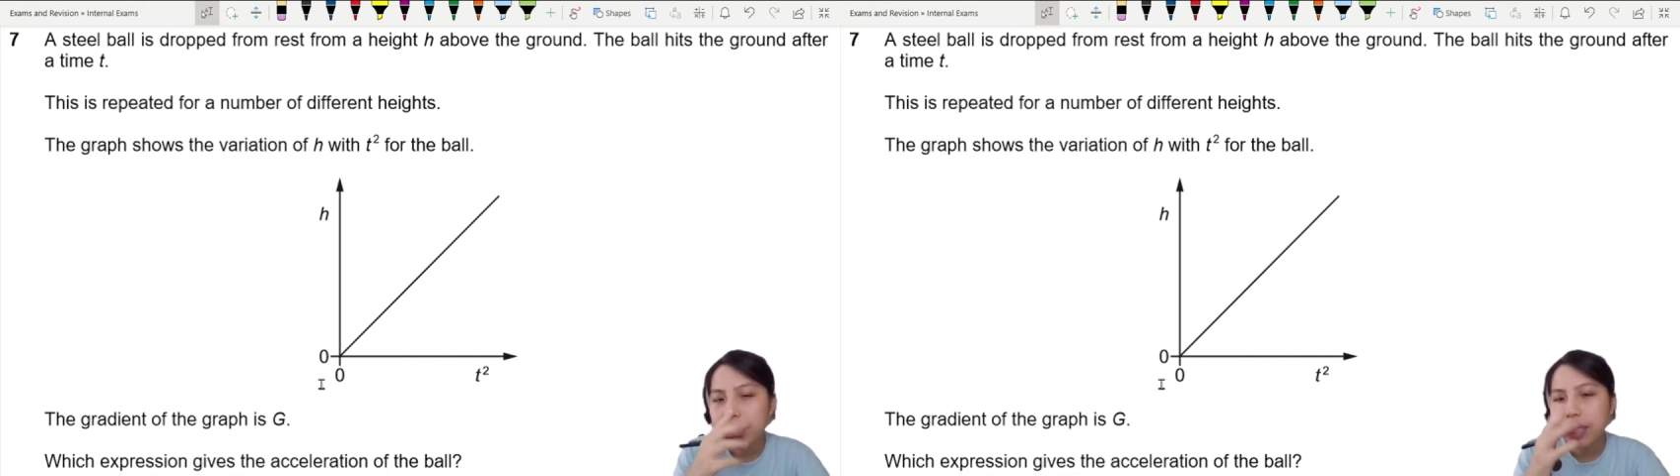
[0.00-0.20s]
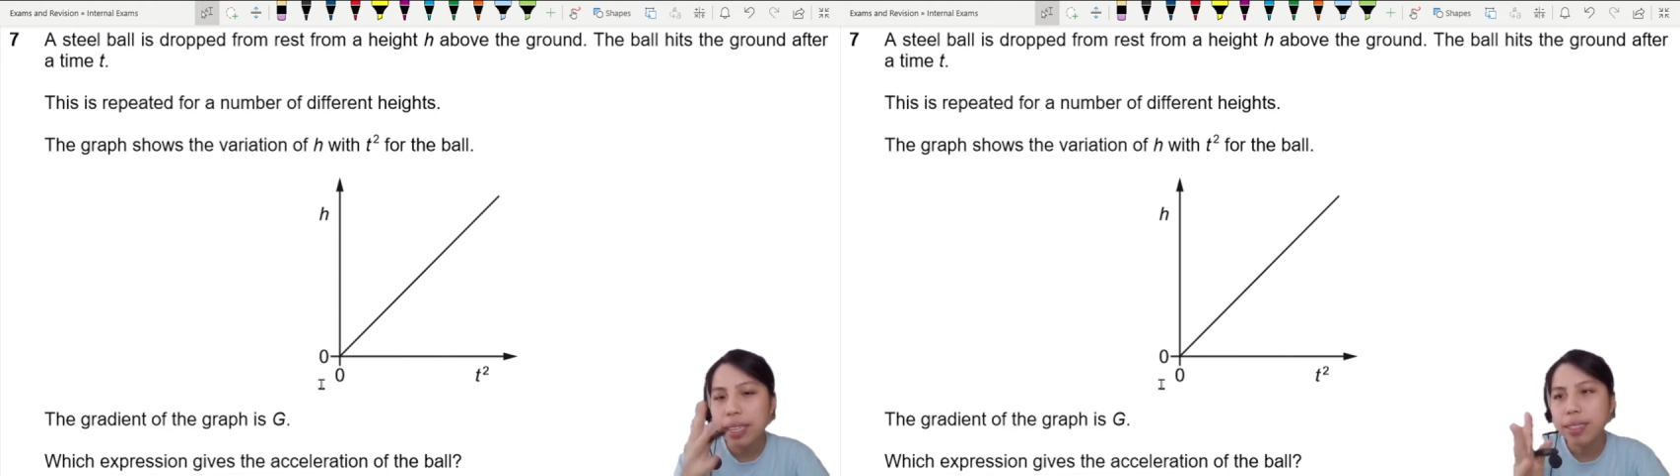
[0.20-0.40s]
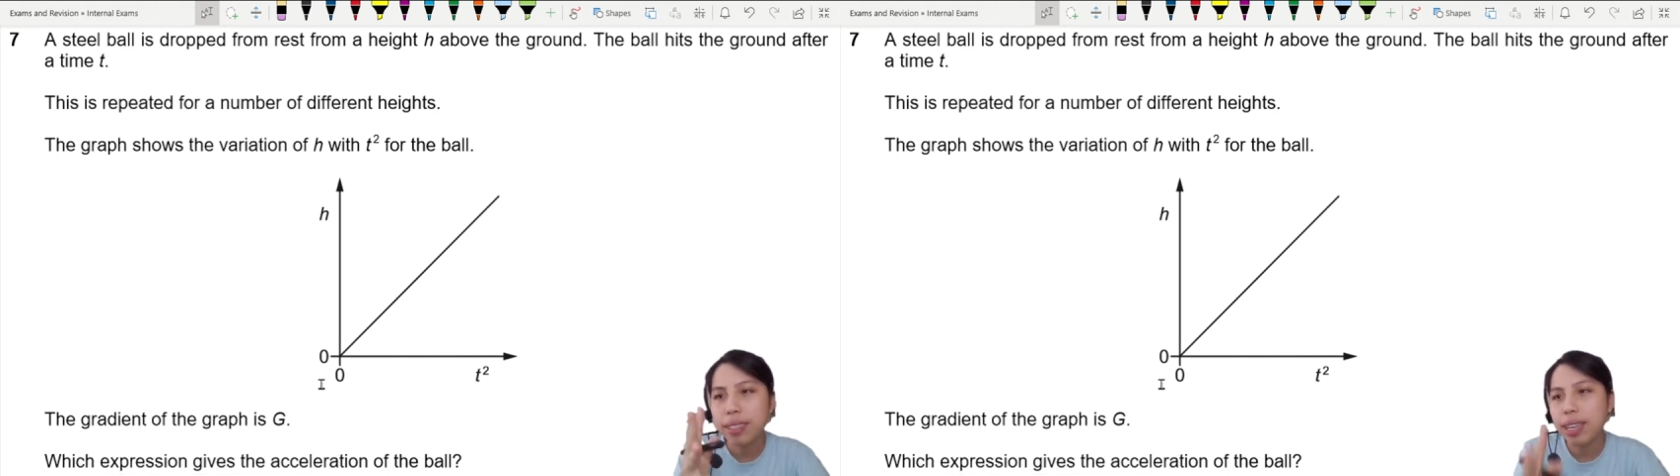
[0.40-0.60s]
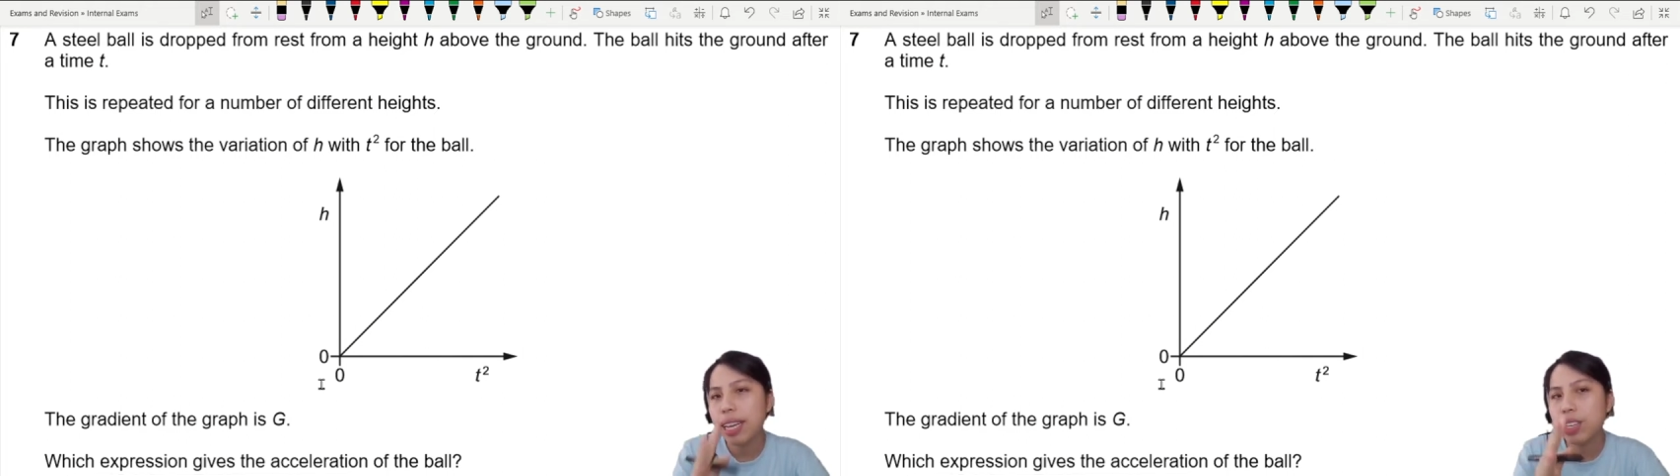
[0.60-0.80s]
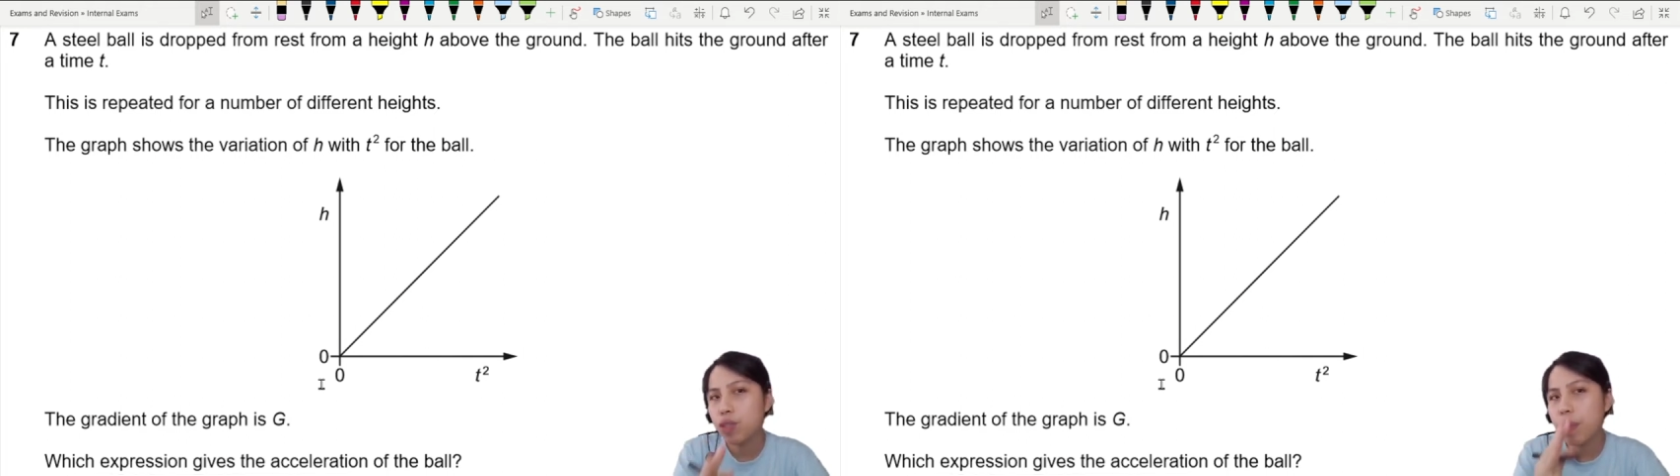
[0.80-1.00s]
this is an
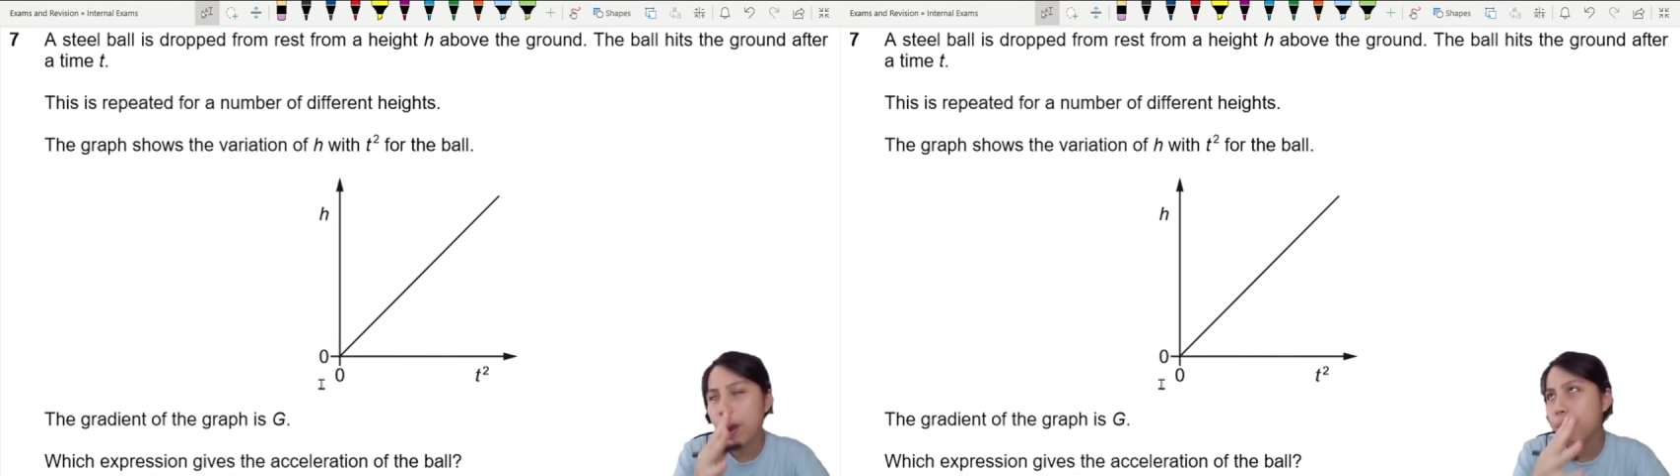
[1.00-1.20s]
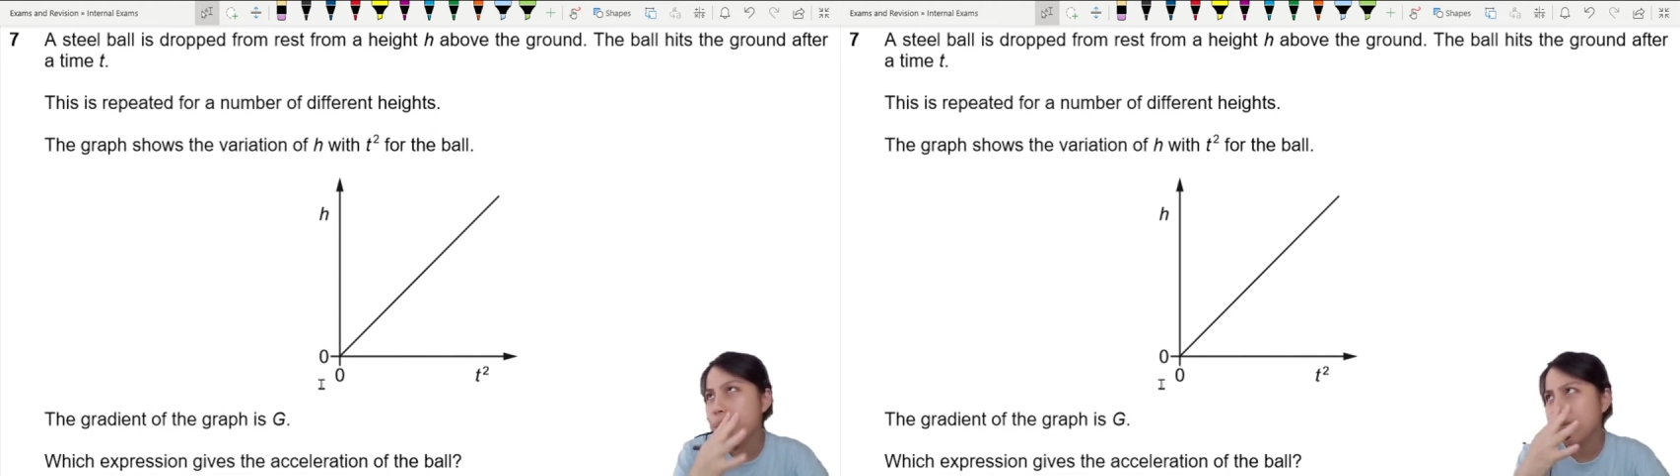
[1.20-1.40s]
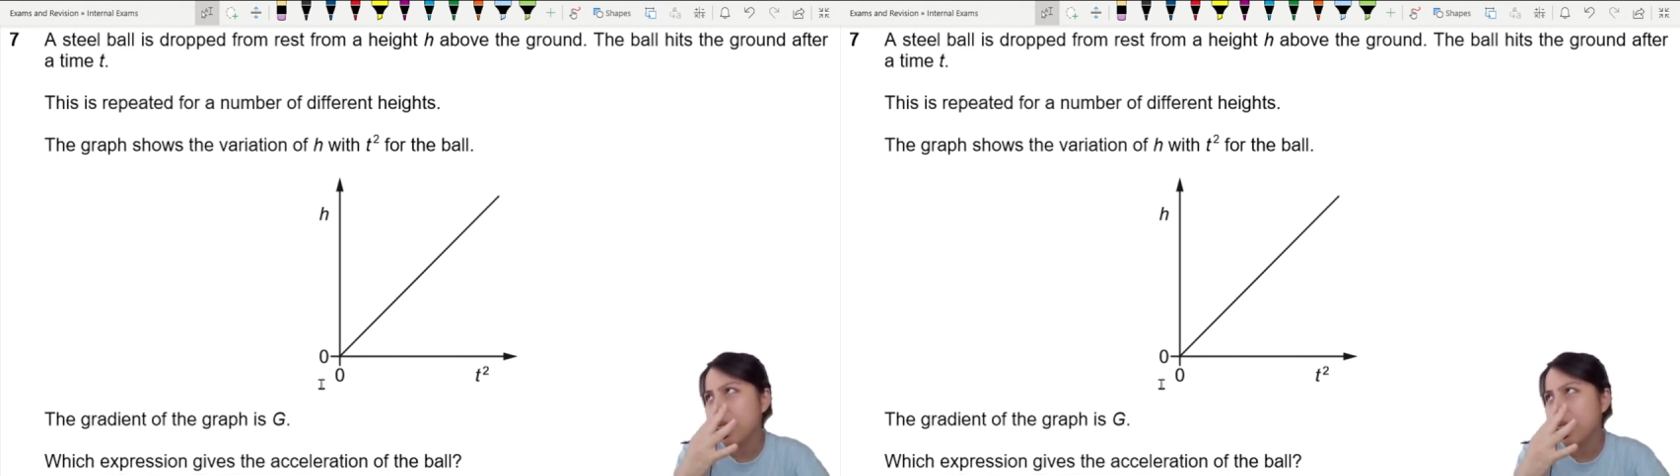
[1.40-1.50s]
experiment.